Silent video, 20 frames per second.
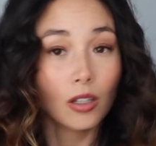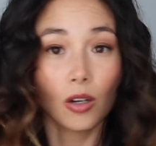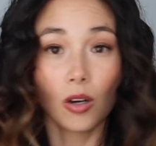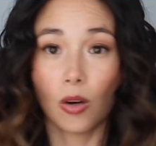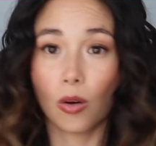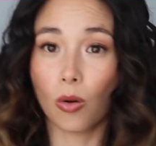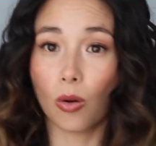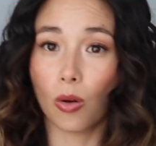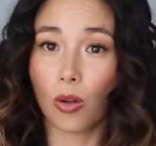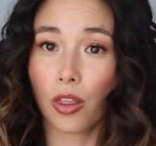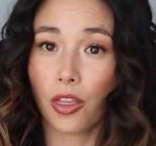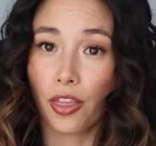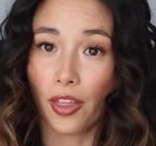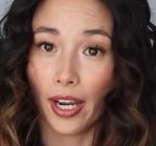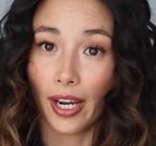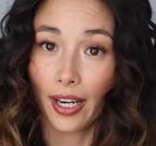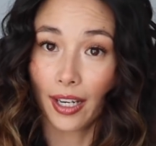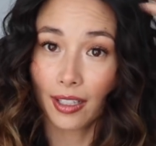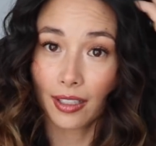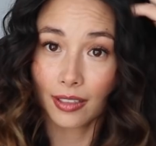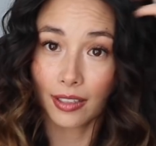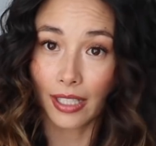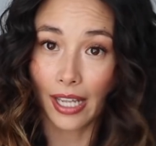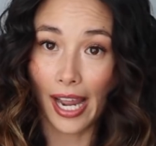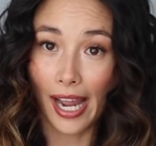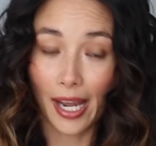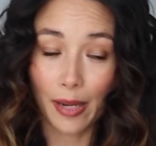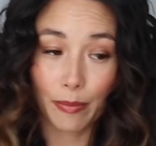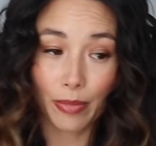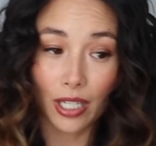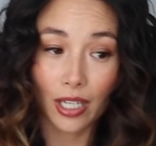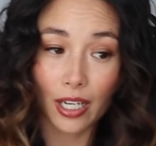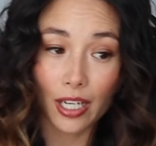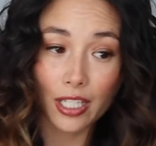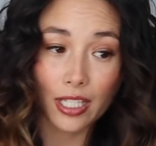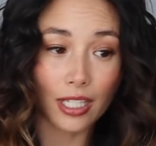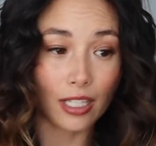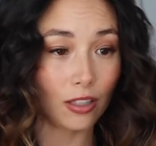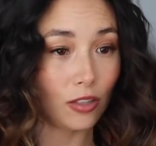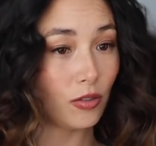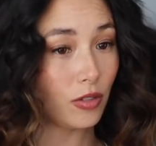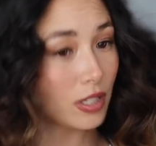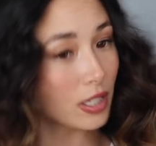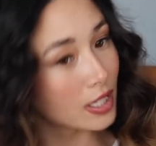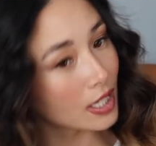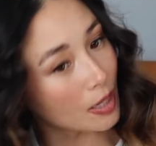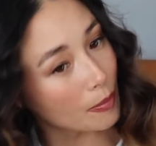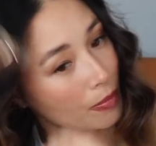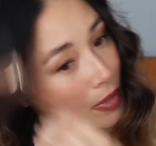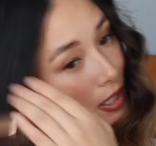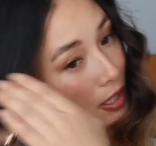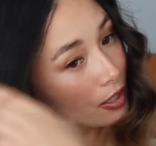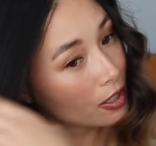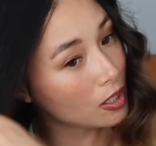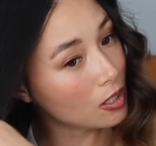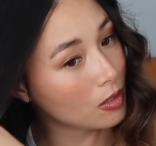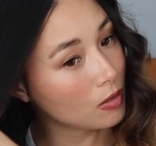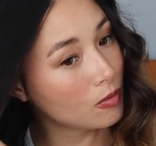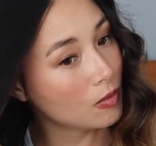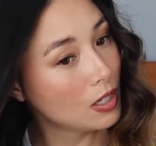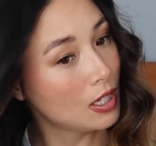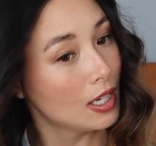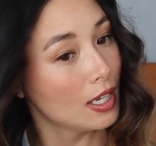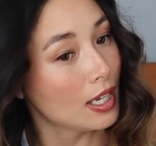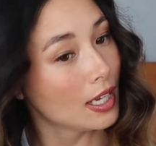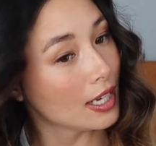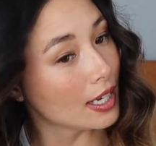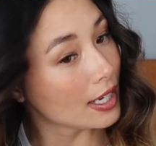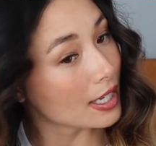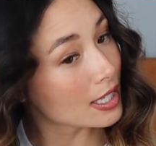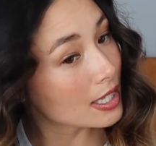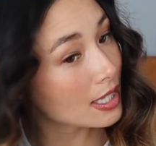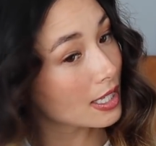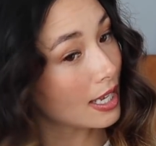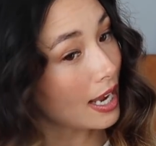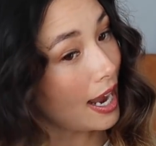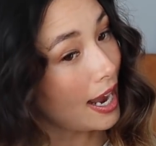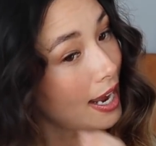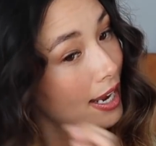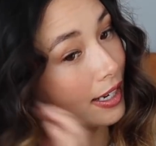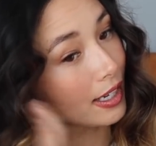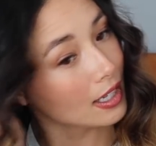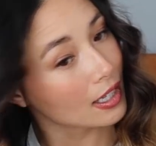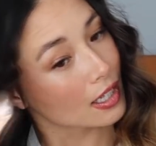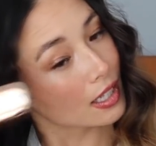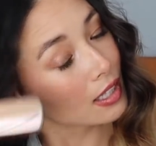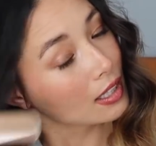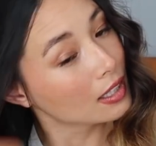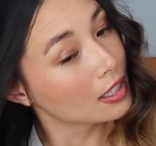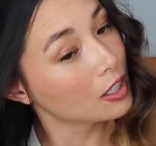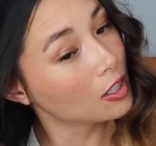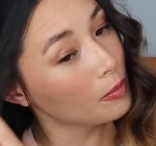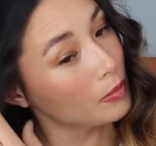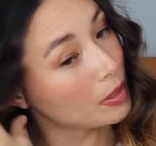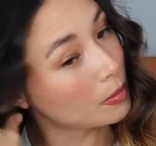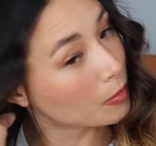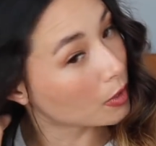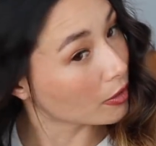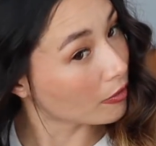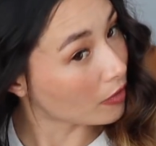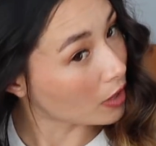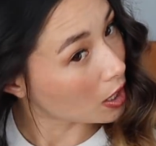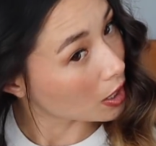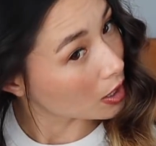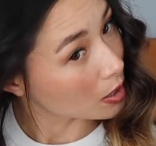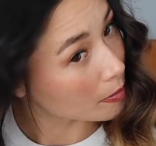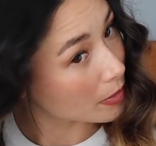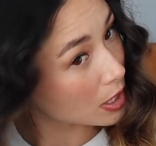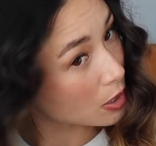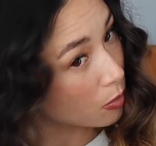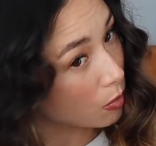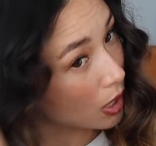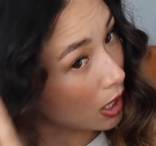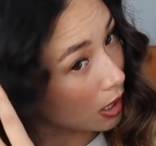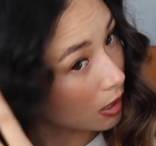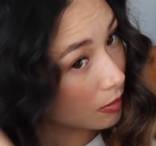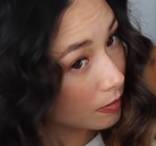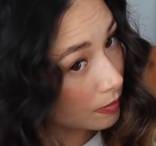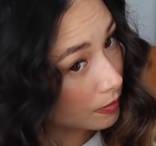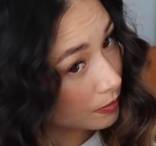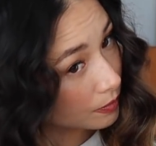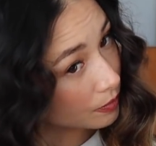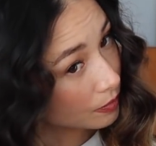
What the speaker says: whole thing. And because it loosened up a little, it's adding a little bit more volume as well.